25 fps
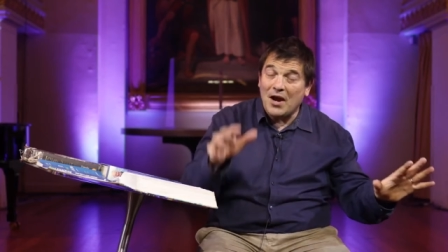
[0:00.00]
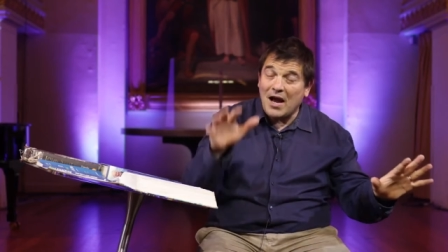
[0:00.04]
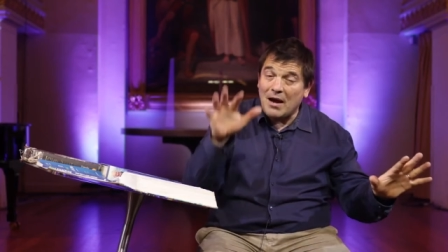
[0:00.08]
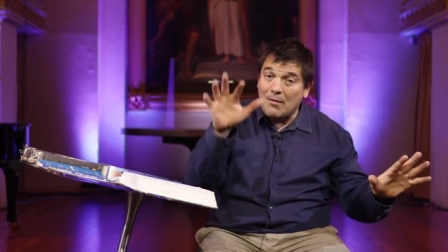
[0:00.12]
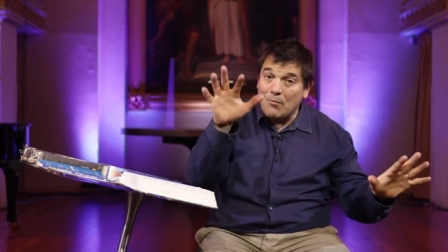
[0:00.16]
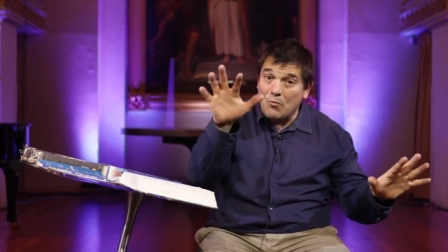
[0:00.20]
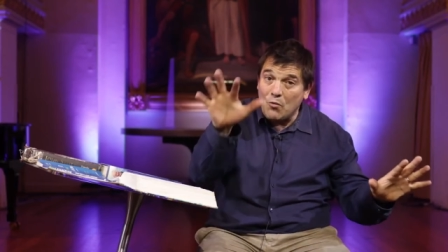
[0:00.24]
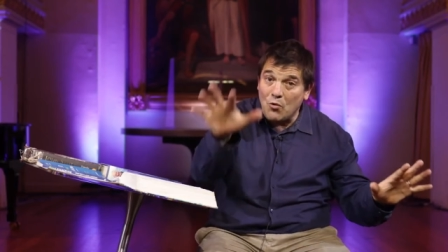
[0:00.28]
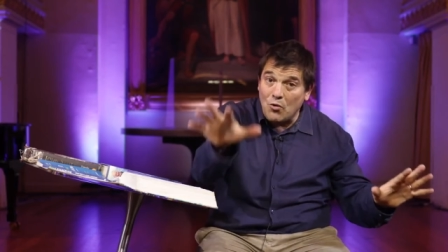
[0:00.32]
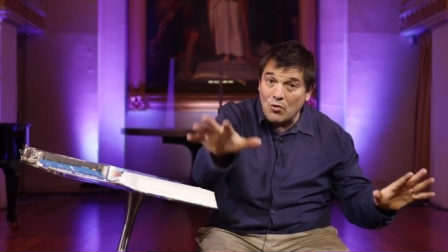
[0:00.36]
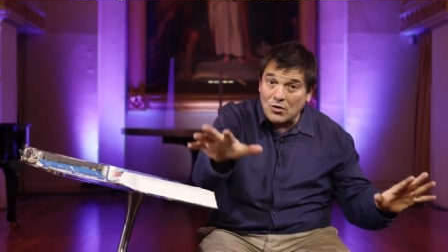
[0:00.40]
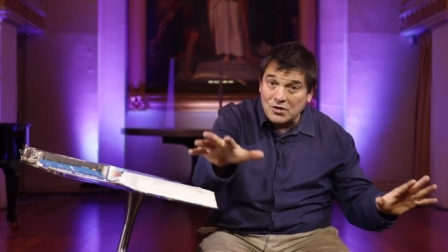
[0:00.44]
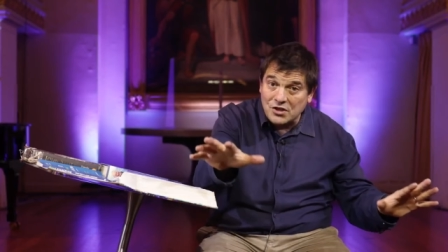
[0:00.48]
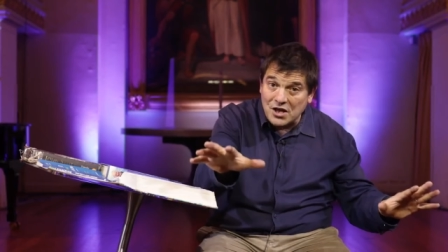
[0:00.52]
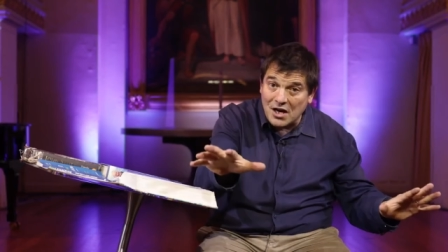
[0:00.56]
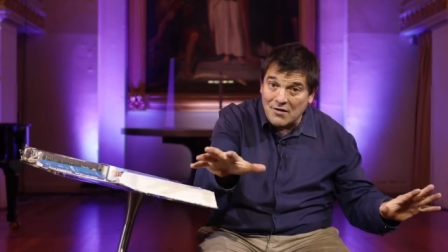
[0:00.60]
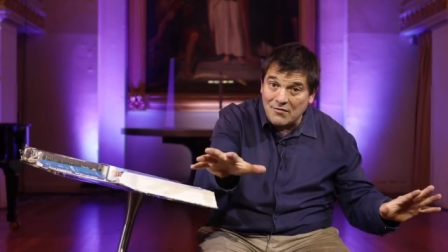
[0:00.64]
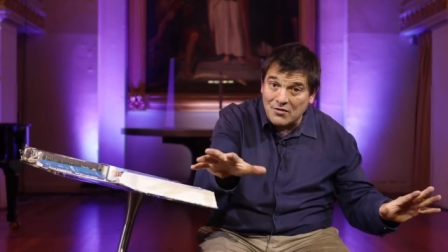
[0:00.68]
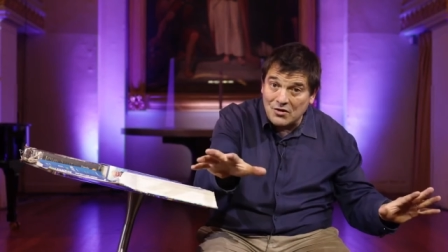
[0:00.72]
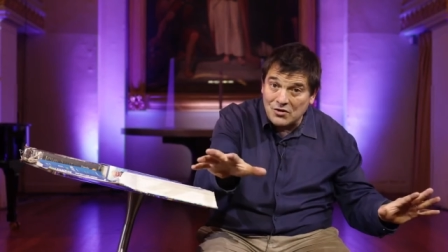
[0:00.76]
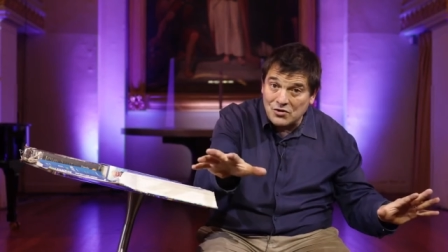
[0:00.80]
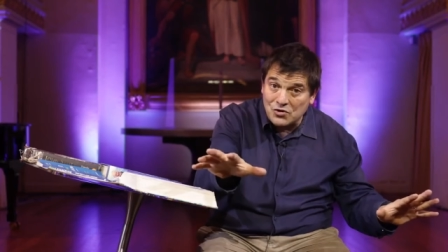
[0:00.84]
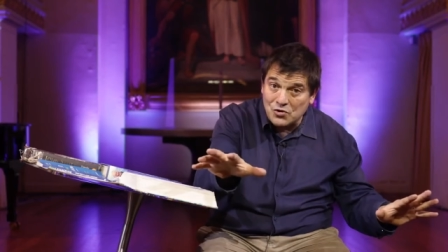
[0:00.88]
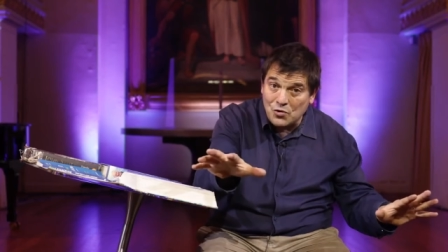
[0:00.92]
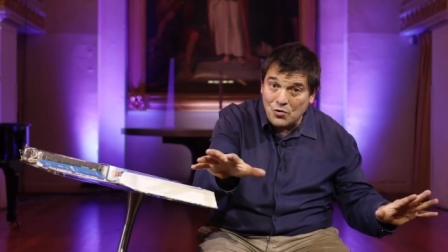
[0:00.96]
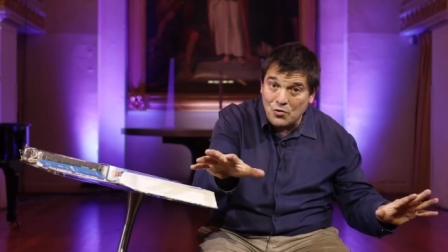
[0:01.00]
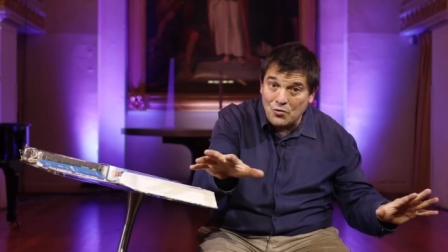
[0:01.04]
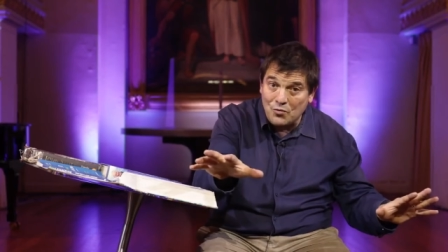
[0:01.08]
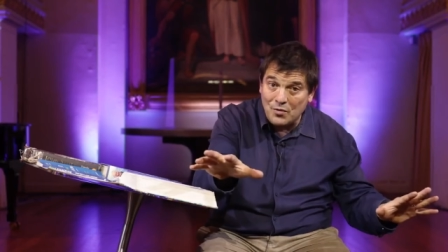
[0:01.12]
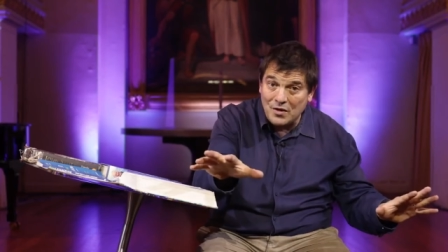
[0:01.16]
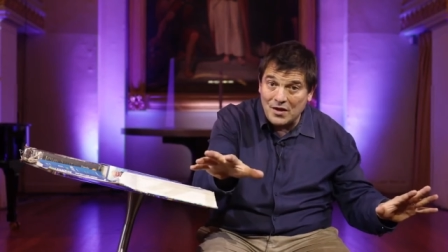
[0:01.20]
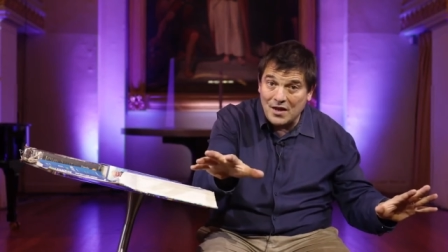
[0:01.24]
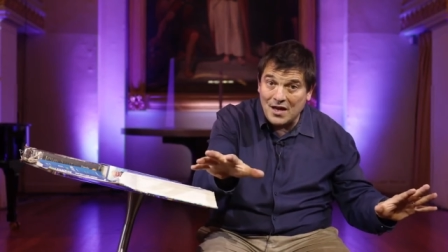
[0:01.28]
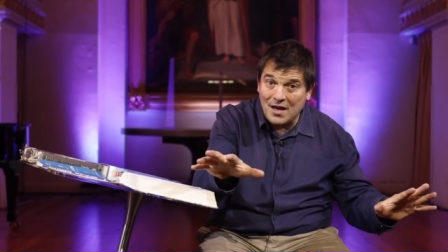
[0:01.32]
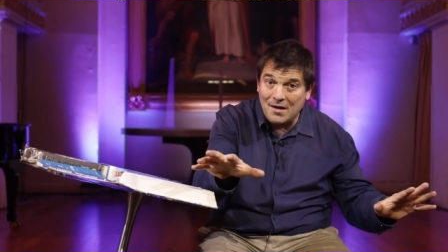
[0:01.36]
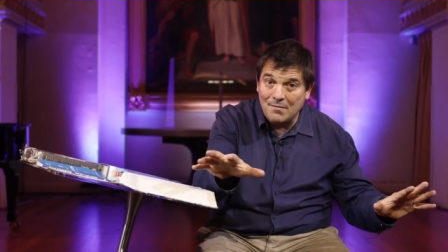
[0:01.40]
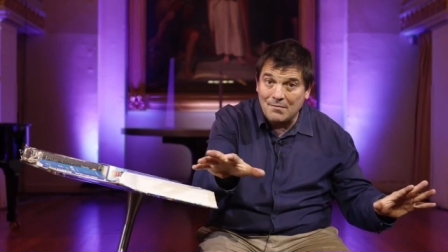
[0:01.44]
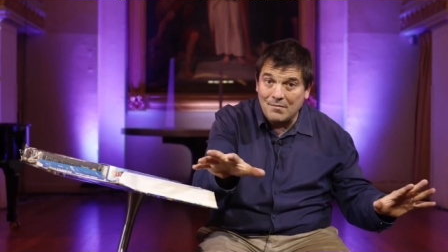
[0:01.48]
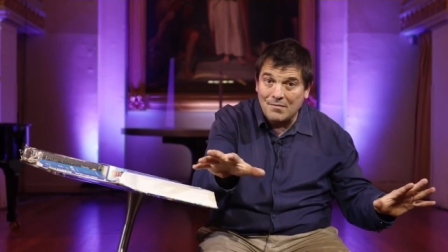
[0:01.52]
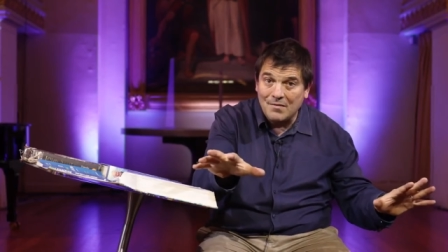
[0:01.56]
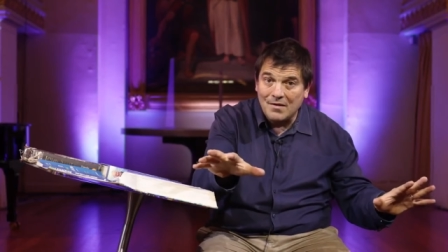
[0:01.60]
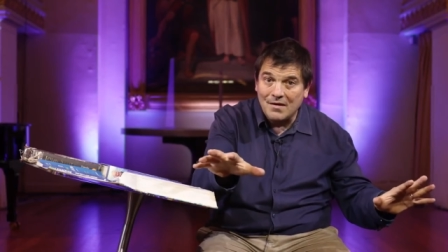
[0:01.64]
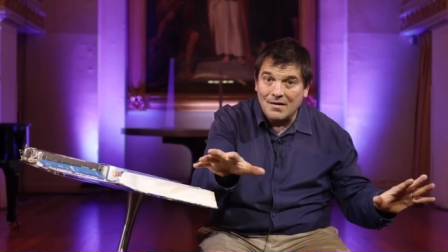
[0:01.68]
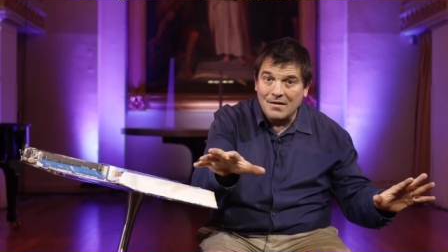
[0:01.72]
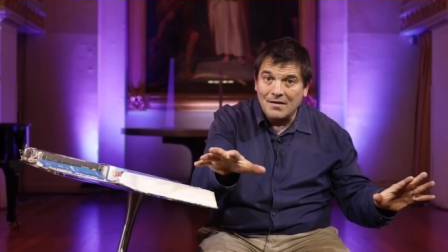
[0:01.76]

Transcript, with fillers: and walked over to talk with him.